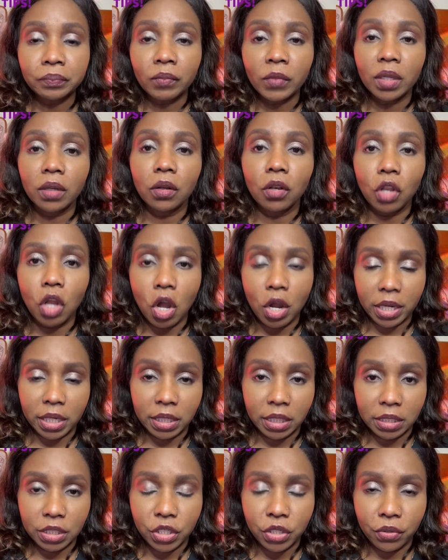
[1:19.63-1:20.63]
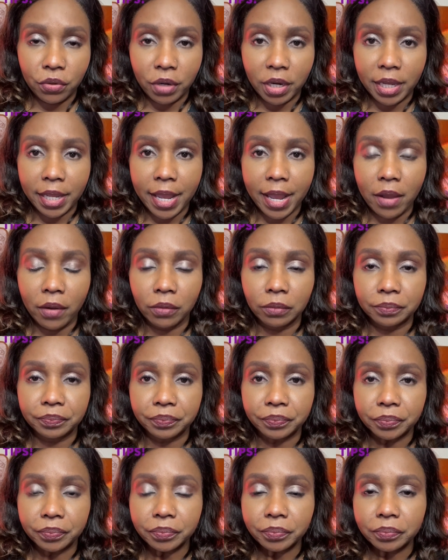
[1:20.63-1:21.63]
logging into your account.
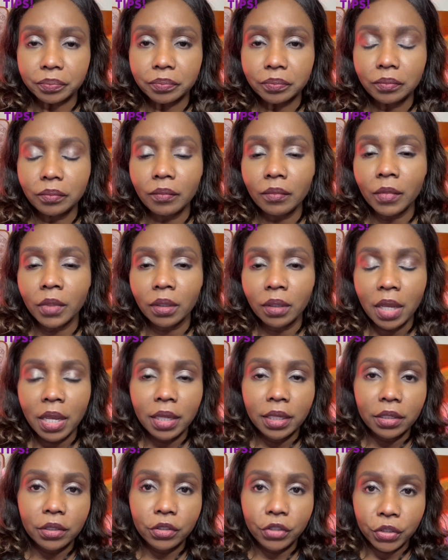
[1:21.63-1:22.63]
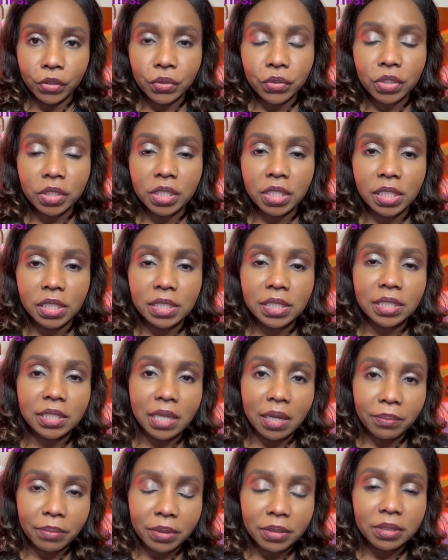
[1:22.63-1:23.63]
Usually
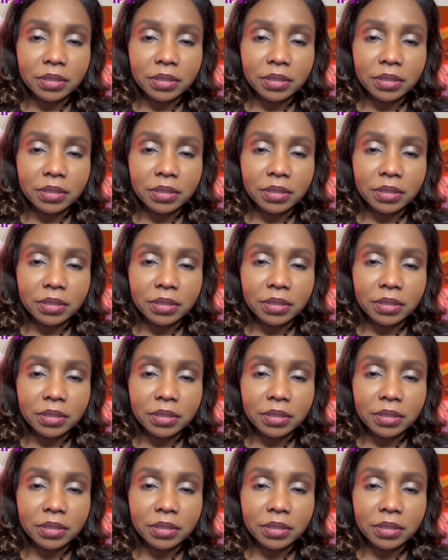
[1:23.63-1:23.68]
some